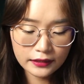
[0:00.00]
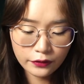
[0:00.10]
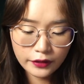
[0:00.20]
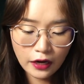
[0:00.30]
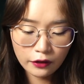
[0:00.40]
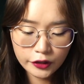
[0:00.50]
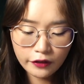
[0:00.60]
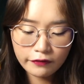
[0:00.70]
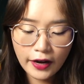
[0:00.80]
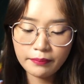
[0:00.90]
So the ultra
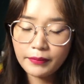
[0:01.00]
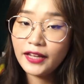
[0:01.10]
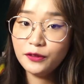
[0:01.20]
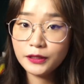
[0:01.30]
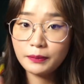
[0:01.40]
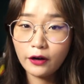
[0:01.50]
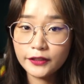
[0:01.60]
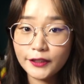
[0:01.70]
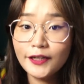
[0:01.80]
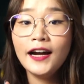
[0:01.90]
fine matte loose
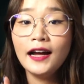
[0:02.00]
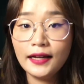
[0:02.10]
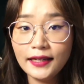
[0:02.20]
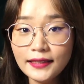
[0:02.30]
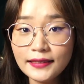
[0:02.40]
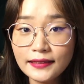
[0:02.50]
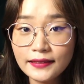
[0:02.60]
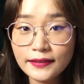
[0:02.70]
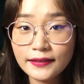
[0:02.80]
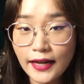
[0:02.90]
powder is
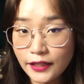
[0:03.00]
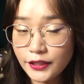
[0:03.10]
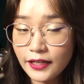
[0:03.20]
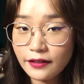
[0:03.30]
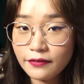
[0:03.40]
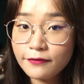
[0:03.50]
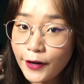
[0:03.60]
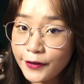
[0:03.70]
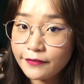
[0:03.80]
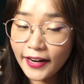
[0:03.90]
actually
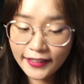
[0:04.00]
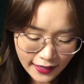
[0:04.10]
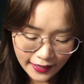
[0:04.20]
very fine.